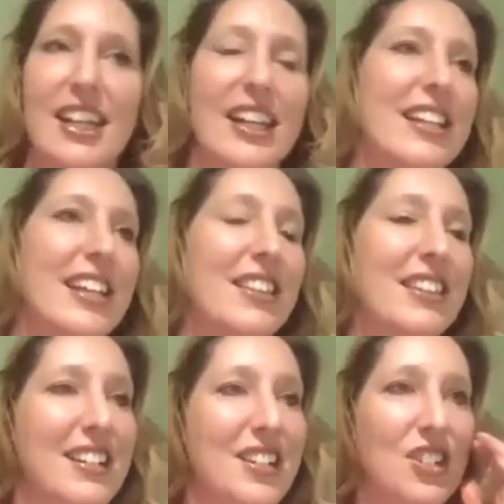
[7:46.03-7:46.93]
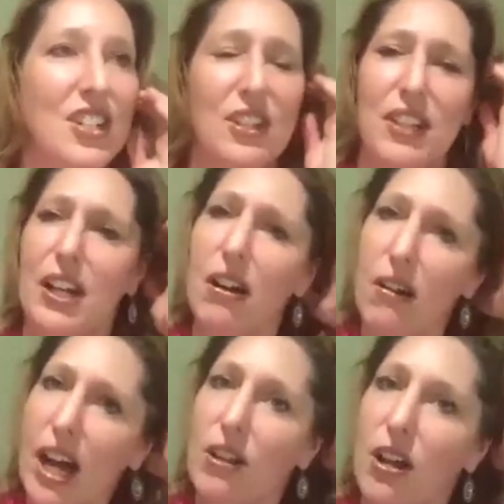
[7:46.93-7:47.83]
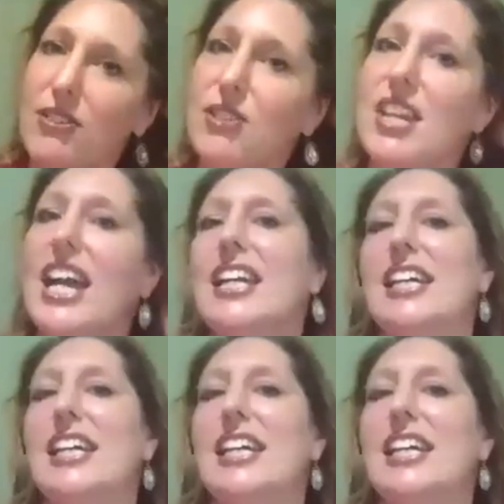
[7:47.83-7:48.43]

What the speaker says: in the audition, and they're like, oh, how long have you taken?